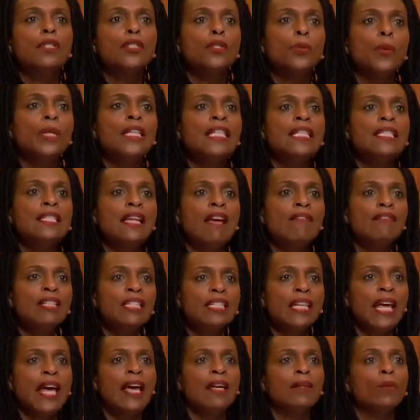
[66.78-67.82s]
twenty-seven
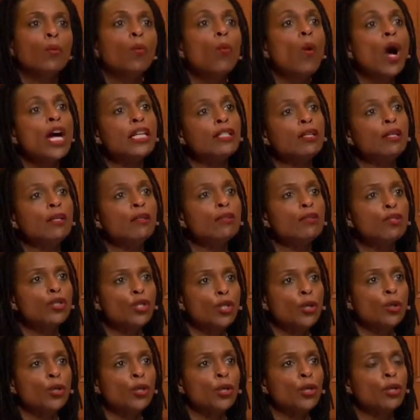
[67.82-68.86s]
dead, one
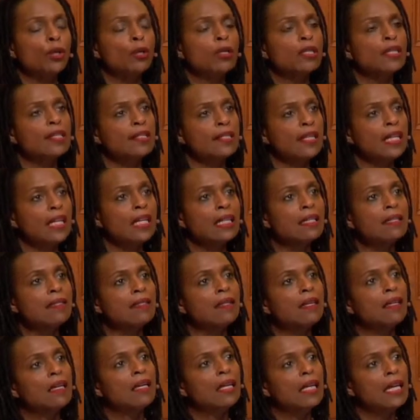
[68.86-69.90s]
shooter,
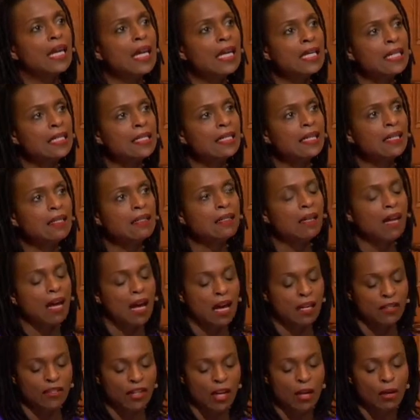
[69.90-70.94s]
six innocent
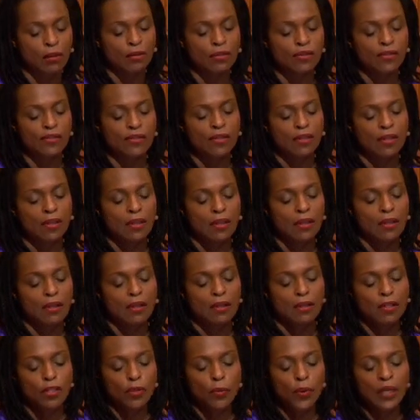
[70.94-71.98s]
adults,
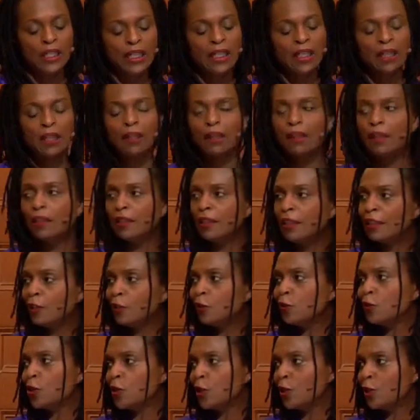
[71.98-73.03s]
twenty
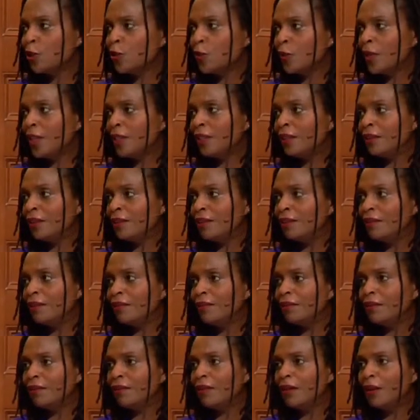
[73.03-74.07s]
little children,
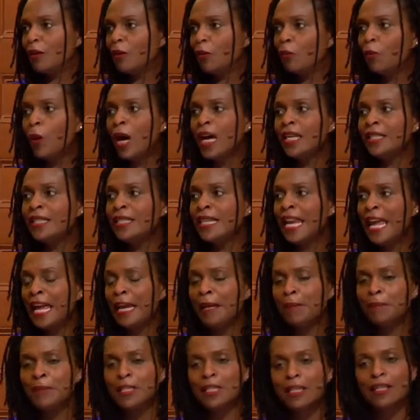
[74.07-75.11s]
one
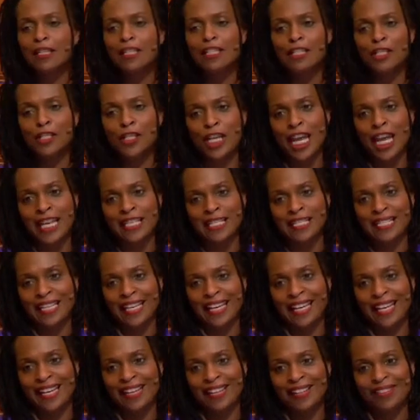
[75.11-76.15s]
named
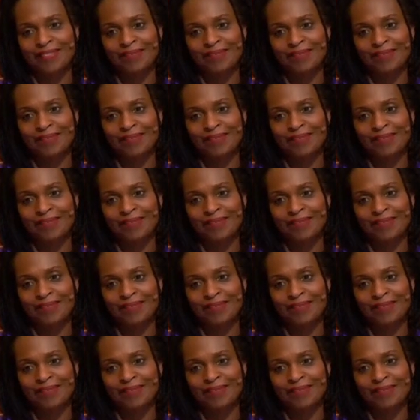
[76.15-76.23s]
Jesse.